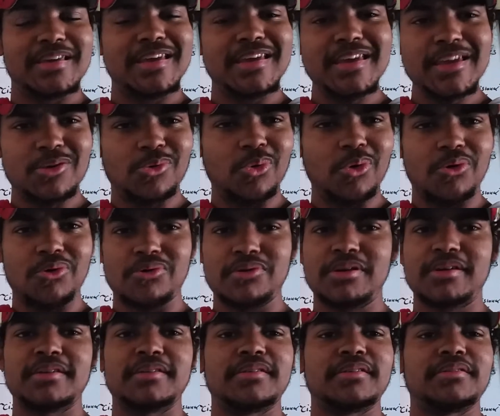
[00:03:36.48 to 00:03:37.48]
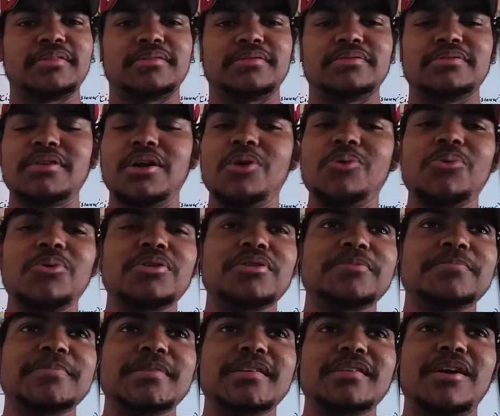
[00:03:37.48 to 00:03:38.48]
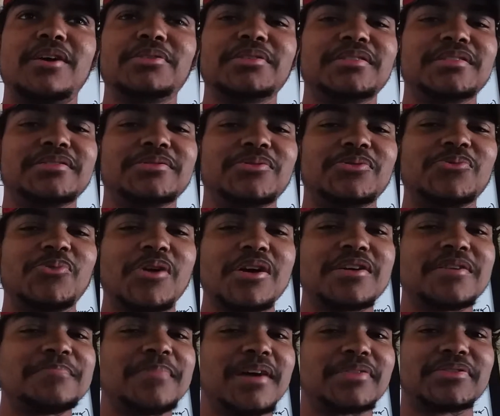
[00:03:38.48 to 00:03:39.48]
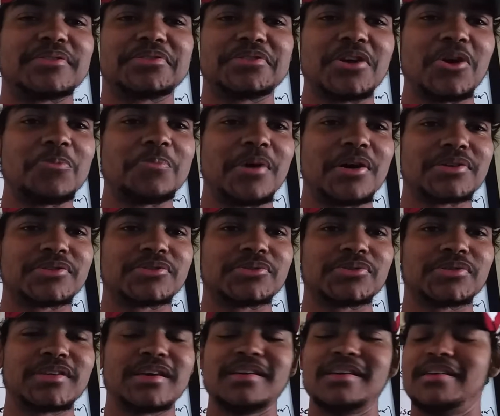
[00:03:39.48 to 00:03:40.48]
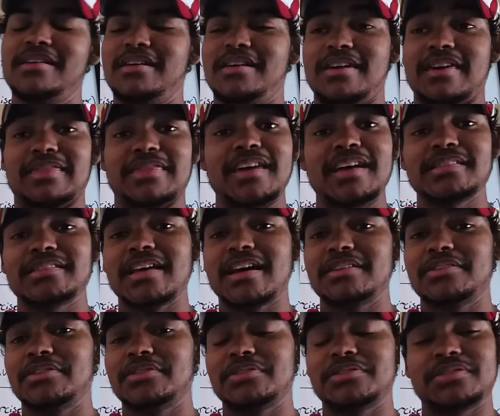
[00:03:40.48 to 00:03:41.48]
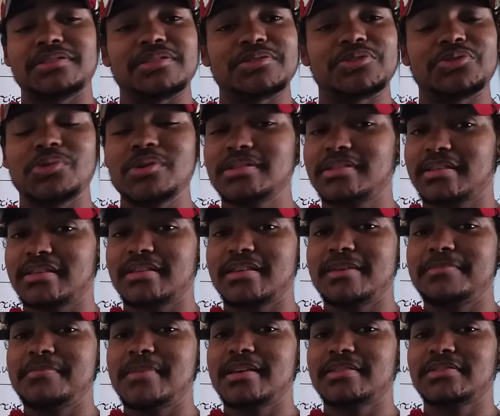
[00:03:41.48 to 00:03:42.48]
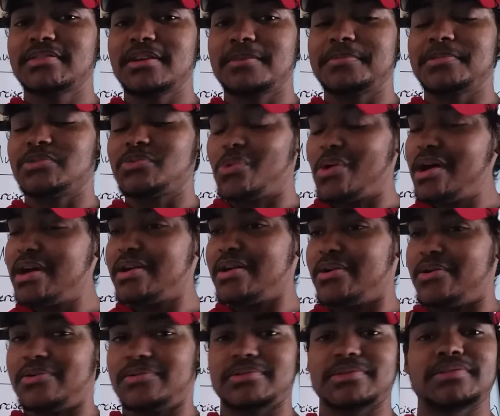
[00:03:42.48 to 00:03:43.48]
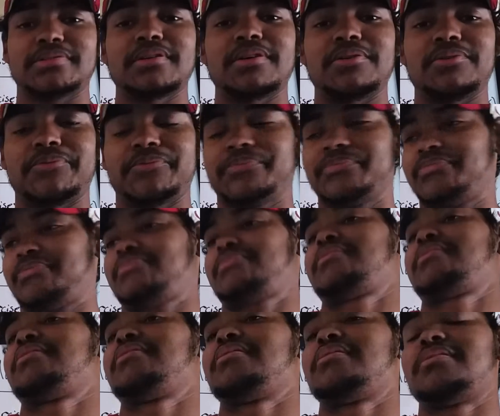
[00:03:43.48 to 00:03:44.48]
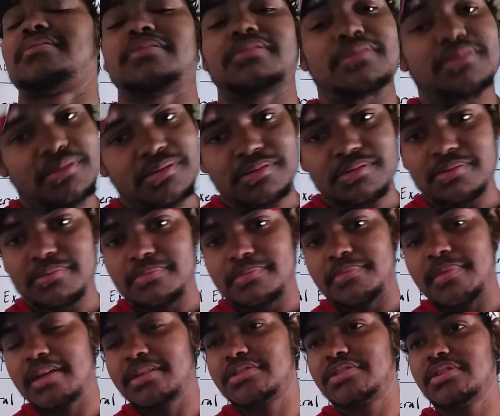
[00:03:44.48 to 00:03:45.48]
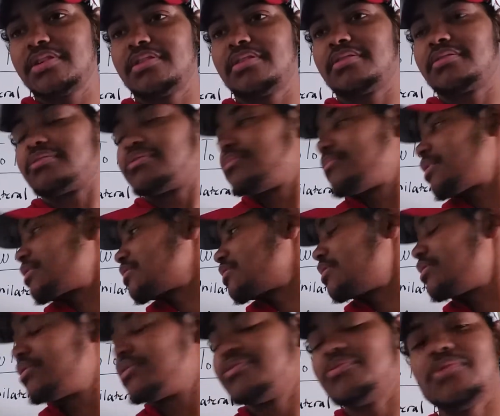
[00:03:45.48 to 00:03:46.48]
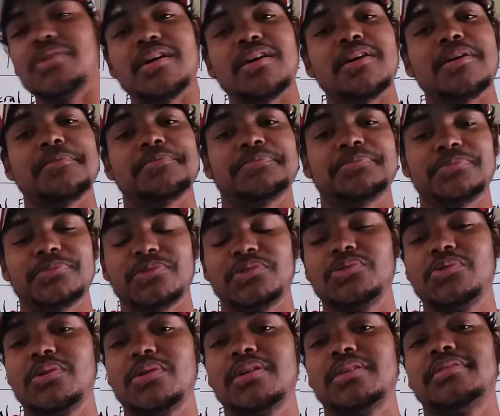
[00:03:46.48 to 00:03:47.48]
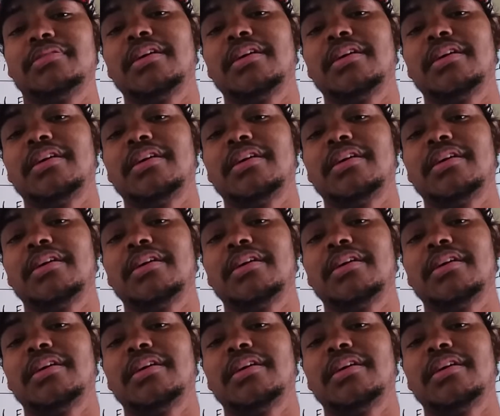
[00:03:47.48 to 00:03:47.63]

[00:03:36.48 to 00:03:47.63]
equal. You don't want to be only worried about the show muscles. That's how your joints can get messed up as well. So make sure you do